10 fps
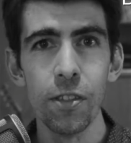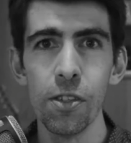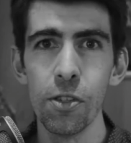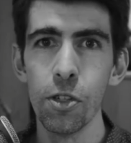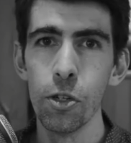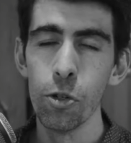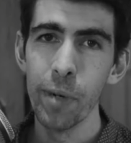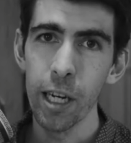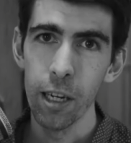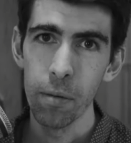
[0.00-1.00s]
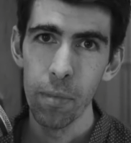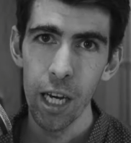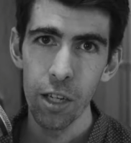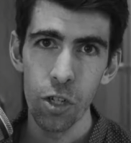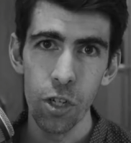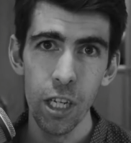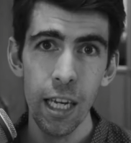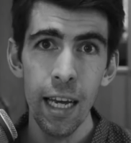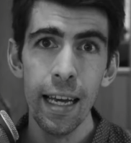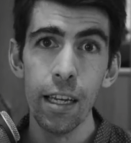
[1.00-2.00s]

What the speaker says: this is Digital Marketing Mastery,